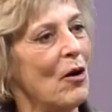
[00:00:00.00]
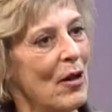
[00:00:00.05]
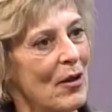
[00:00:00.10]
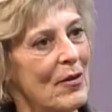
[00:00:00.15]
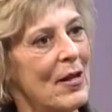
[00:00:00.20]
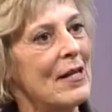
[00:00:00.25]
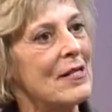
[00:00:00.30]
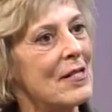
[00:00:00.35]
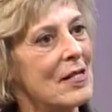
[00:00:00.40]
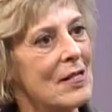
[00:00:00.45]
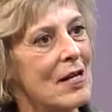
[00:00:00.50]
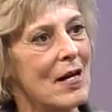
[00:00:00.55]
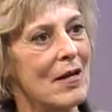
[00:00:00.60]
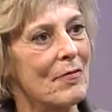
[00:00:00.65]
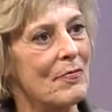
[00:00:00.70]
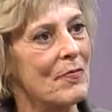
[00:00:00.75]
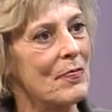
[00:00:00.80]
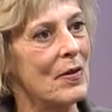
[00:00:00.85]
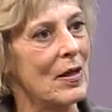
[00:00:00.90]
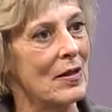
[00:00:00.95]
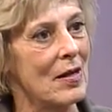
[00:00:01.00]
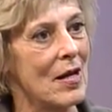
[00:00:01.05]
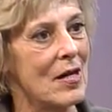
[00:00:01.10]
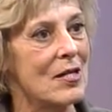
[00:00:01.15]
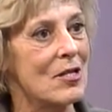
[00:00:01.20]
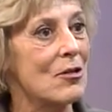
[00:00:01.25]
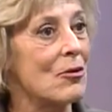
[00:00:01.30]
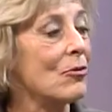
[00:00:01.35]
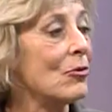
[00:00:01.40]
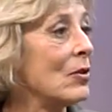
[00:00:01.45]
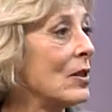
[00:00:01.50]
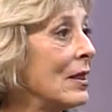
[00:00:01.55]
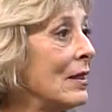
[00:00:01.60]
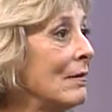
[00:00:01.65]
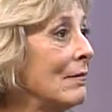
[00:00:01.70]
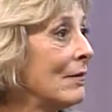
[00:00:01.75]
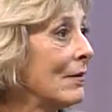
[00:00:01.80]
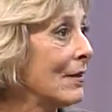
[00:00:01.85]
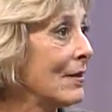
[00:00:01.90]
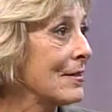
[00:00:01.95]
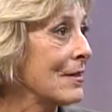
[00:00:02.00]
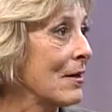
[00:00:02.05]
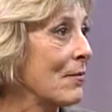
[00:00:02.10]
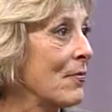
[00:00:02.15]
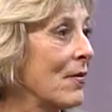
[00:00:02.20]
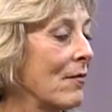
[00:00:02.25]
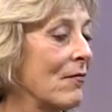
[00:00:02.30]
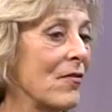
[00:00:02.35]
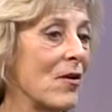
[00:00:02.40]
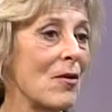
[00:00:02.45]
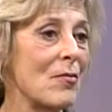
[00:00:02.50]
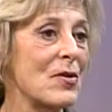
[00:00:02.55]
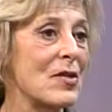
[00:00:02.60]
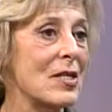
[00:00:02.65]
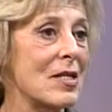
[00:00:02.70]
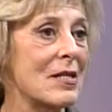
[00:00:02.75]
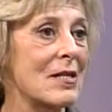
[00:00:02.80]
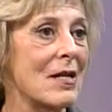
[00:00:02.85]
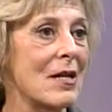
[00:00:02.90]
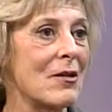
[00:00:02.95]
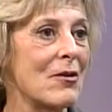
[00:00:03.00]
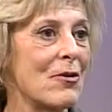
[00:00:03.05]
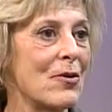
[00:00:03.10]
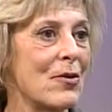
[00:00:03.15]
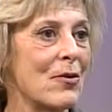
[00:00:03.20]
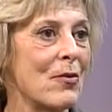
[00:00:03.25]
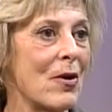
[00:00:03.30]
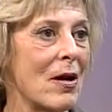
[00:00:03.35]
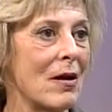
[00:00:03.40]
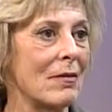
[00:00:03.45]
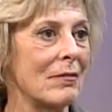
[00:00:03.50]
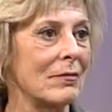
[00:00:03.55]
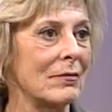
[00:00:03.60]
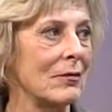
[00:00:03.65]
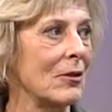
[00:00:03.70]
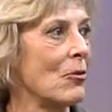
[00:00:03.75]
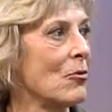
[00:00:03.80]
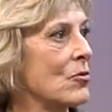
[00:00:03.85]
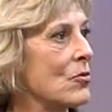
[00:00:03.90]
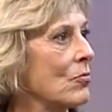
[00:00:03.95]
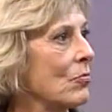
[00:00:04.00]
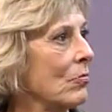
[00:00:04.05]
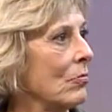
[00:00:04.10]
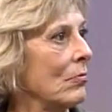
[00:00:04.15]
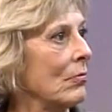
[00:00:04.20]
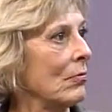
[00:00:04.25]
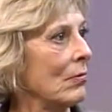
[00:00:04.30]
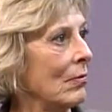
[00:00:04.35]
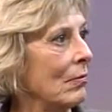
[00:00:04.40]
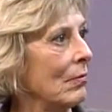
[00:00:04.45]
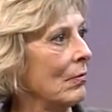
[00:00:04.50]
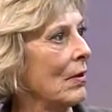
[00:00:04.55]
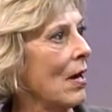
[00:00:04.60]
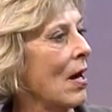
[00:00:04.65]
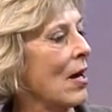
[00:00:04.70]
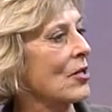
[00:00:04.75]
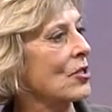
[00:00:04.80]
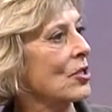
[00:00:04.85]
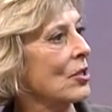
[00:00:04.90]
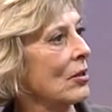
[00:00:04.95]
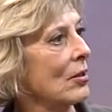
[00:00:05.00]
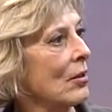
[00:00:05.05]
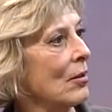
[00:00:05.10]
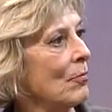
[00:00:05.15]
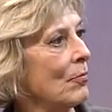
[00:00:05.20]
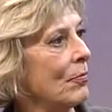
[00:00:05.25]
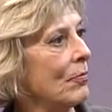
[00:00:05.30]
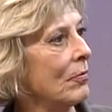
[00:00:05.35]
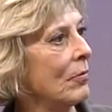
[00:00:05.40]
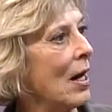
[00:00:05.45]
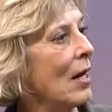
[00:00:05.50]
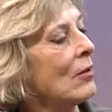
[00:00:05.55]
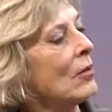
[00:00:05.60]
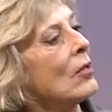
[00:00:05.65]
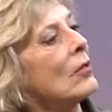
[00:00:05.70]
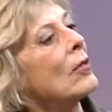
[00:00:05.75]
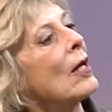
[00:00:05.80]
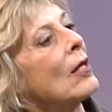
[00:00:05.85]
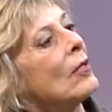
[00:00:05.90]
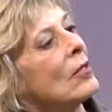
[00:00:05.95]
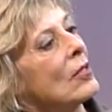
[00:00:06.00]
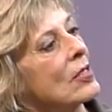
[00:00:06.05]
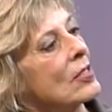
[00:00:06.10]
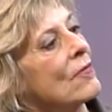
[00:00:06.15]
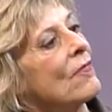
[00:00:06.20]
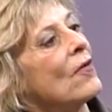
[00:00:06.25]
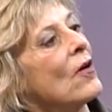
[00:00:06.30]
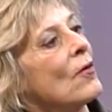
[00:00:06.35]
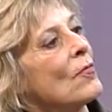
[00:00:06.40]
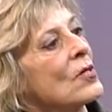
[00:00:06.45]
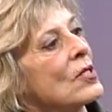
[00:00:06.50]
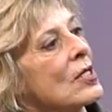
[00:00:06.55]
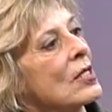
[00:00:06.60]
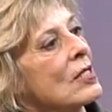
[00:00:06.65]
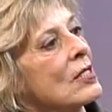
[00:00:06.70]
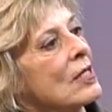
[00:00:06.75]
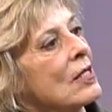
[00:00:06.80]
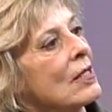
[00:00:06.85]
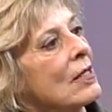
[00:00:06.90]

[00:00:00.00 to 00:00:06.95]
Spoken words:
That's a lot of schooling, because a pharmacist I know goes, gosh, how long is a pharmacist?